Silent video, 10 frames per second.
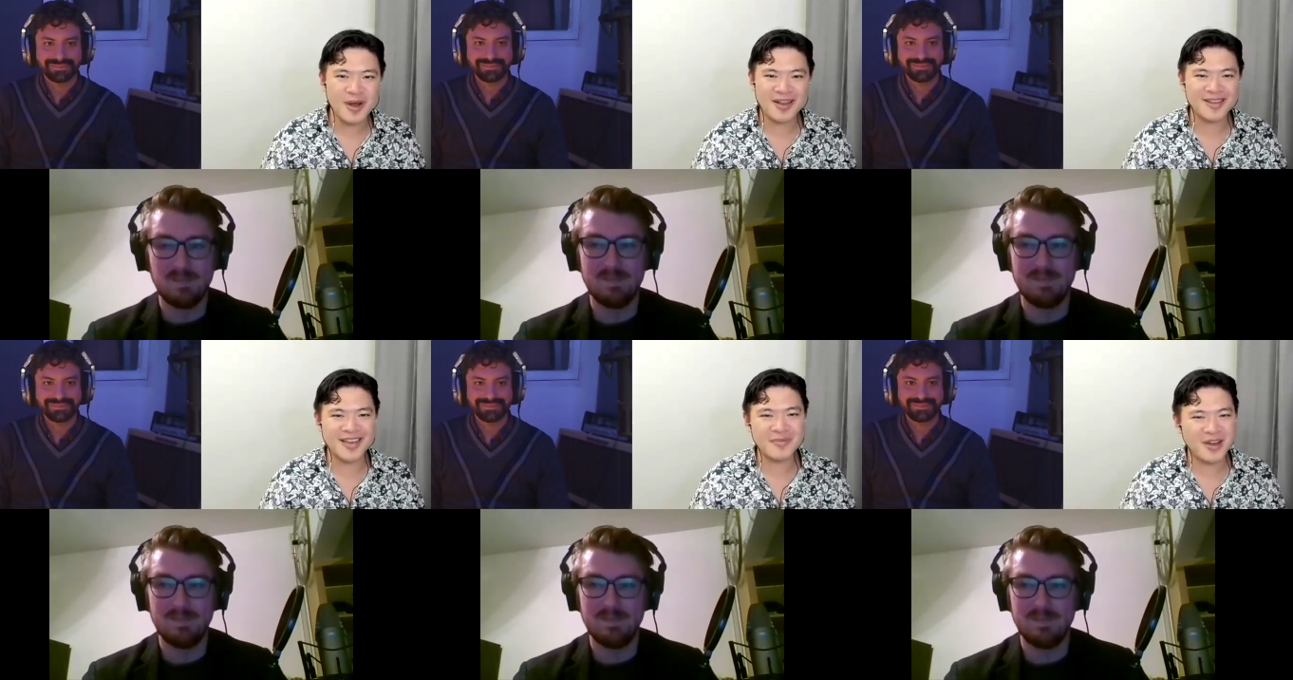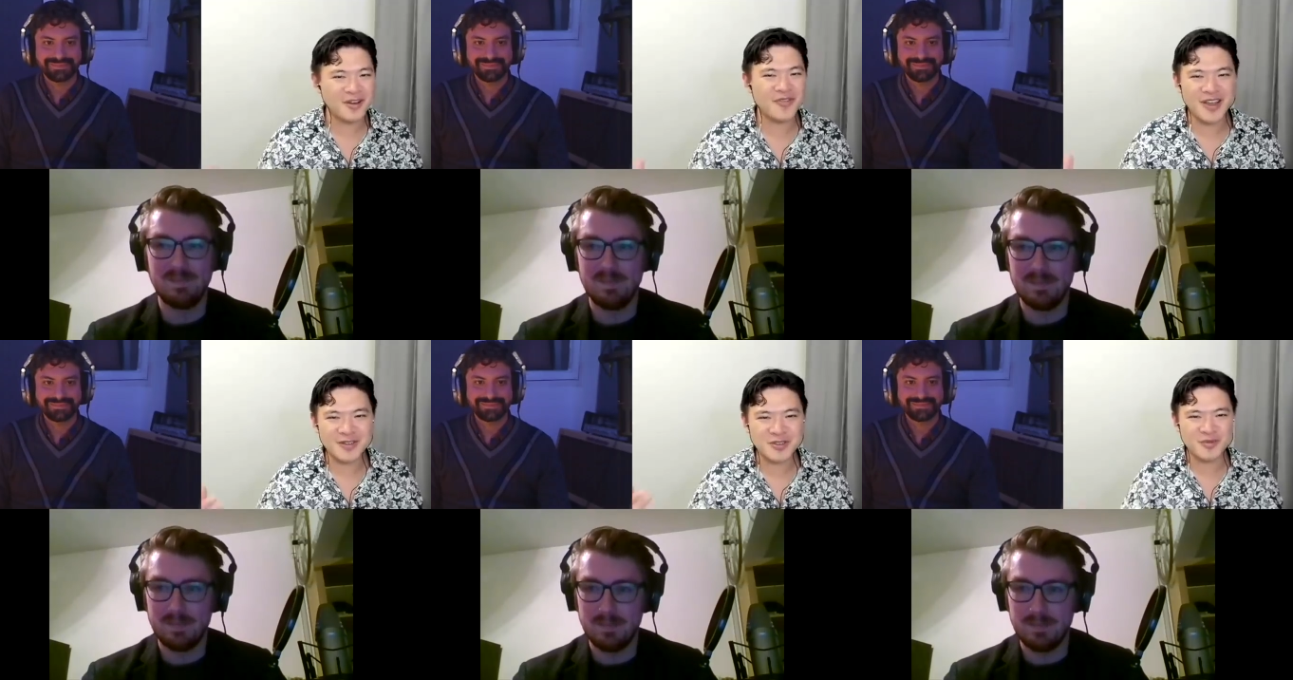Speaker 1: and Emmanuel,
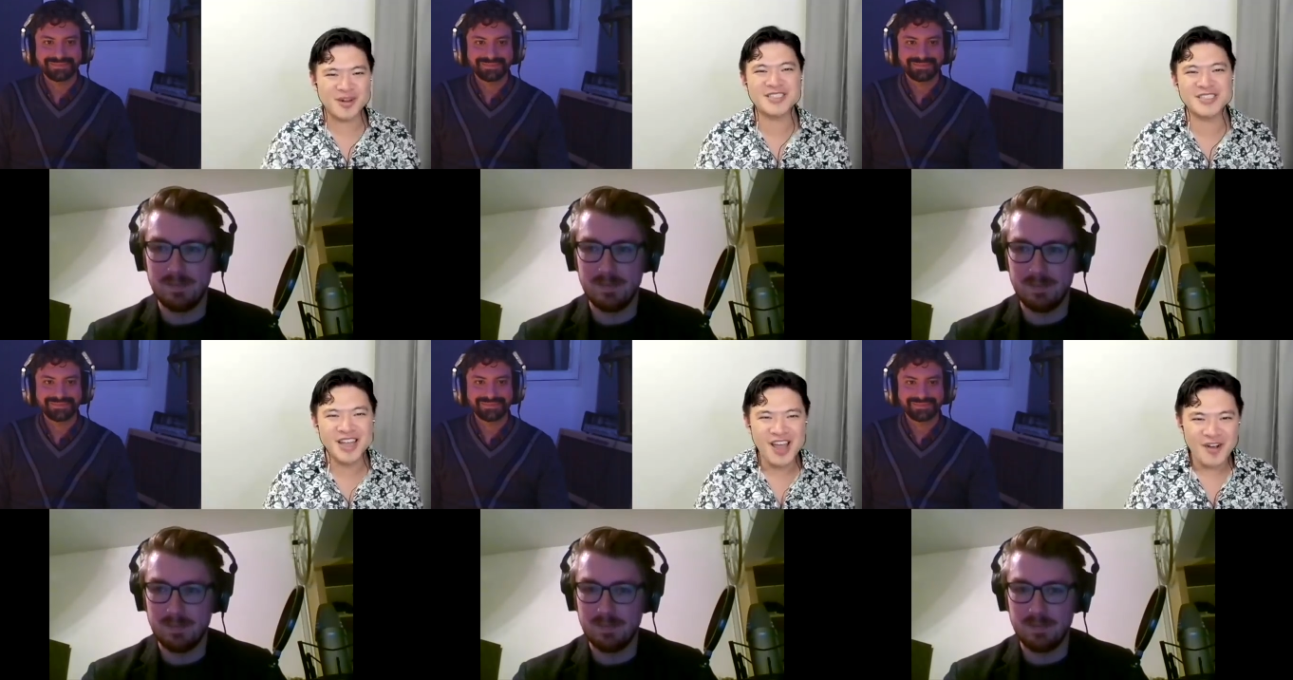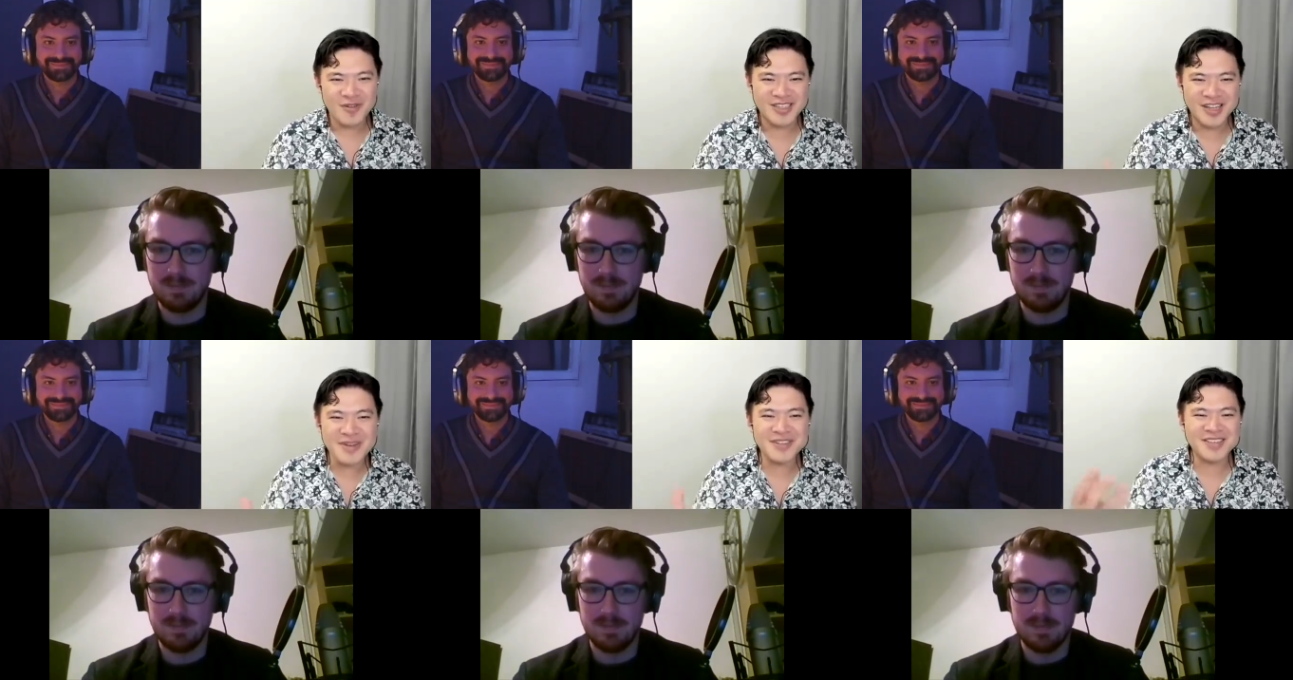thank you so much for
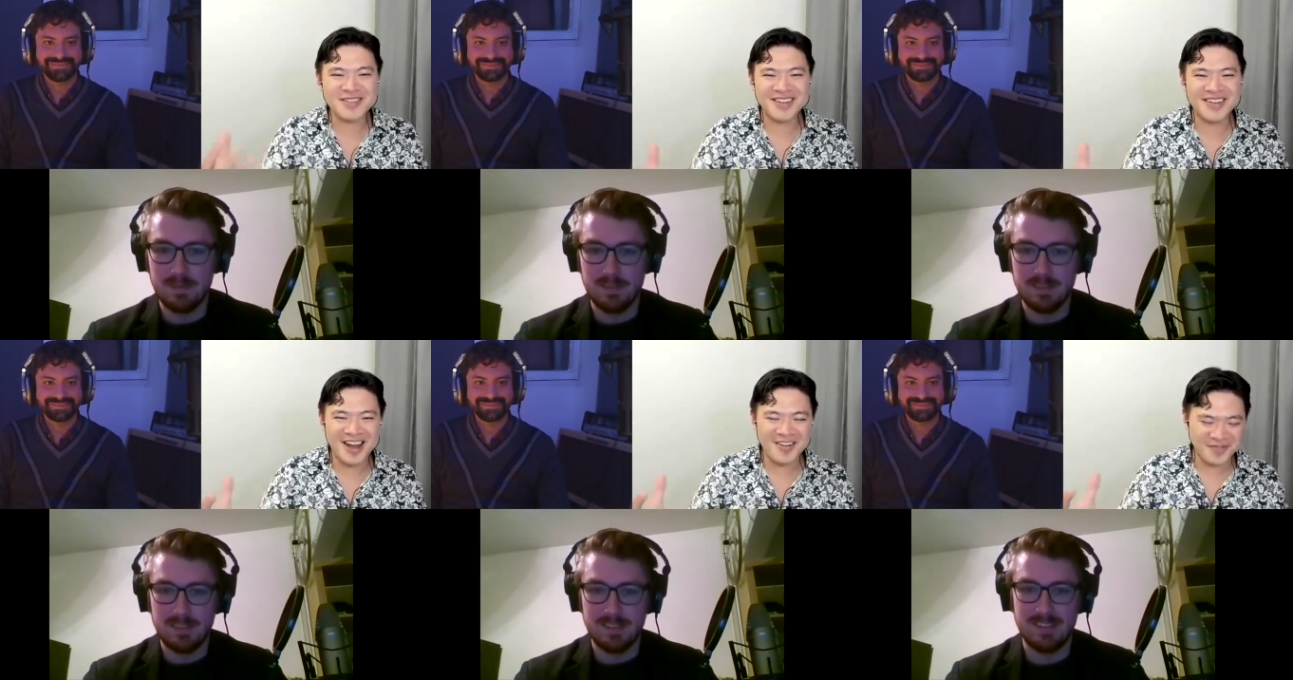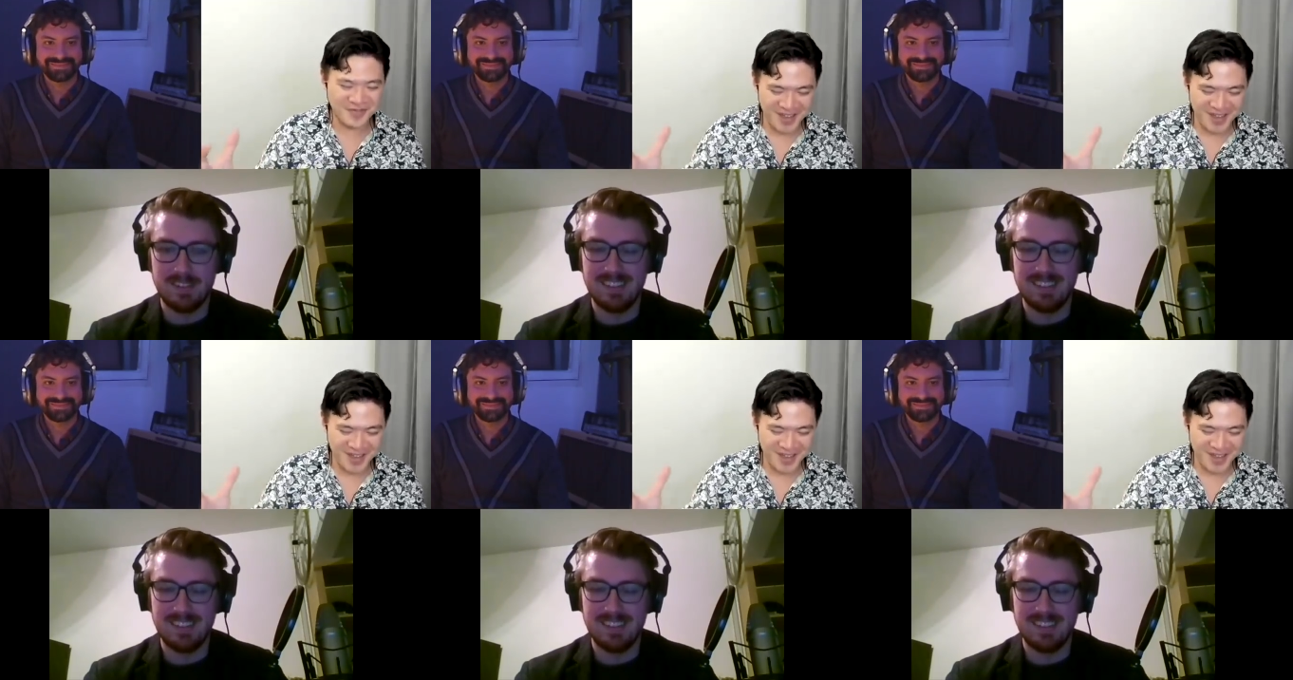telling me to um,